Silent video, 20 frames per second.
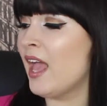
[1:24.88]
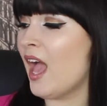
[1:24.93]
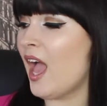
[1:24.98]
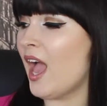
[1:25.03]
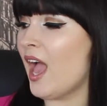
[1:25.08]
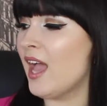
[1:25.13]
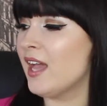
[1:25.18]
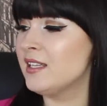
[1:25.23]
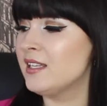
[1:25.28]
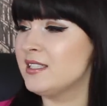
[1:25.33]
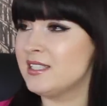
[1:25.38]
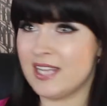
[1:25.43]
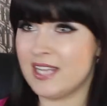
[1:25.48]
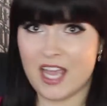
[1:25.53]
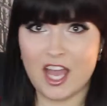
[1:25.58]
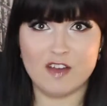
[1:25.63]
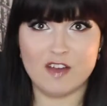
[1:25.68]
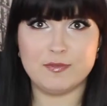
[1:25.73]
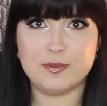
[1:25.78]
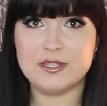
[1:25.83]
And
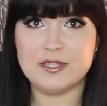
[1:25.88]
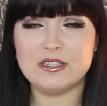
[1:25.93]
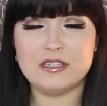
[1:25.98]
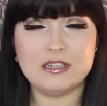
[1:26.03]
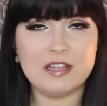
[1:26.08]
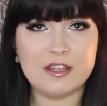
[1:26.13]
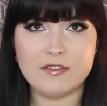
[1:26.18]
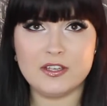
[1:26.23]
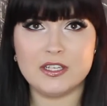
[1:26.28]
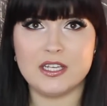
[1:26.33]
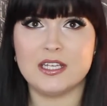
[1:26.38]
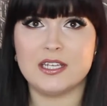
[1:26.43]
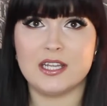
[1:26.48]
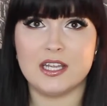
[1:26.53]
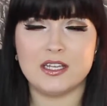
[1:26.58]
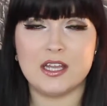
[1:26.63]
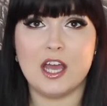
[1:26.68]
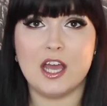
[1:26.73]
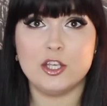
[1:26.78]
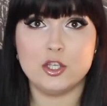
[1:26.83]
yeah, I've been loving it,
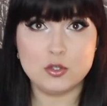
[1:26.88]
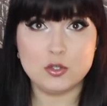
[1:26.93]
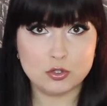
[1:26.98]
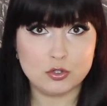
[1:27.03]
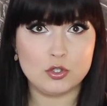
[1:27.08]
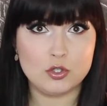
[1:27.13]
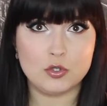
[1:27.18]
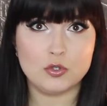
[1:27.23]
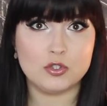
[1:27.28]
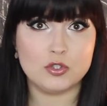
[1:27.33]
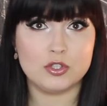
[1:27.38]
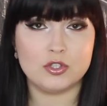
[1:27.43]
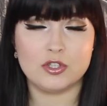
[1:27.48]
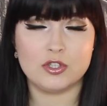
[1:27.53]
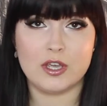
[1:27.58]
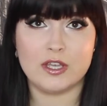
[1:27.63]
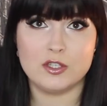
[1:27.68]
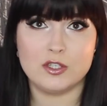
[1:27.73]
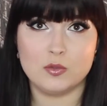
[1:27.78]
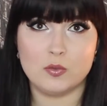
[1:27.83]
and I used to use
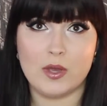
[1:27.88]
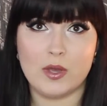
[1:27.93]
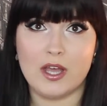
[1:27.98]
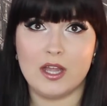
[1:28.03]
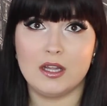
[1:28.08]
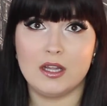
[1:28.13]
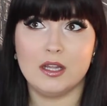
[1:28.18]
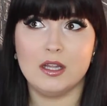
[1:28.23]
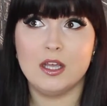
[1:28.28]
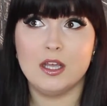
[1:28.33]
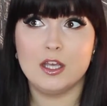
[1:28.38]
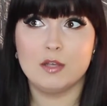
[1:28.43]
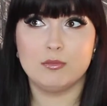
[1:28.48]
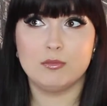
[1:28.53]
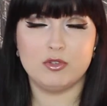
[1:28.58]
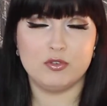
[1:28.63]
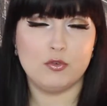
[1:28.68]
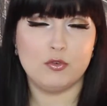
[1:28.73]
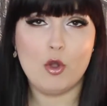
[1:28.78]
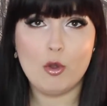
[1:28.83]
it as well
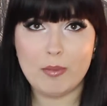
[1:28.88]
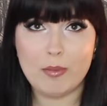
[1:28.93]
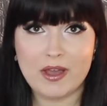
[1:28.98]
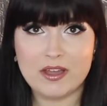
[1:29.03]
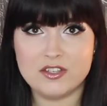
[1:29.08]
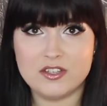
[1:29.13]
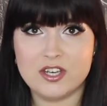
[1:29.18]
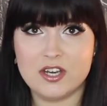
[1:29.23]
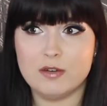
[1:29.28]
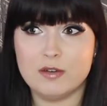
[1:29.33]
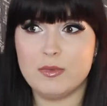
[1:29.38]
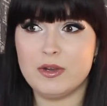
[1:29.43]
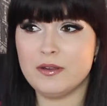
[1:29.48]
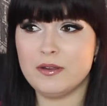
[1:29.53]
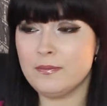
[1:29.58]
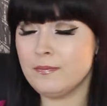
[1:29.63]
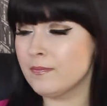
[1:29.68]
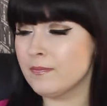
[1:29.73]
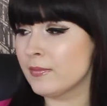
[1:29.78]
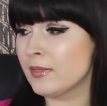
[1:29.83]
before
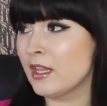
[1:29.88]
Bioderma,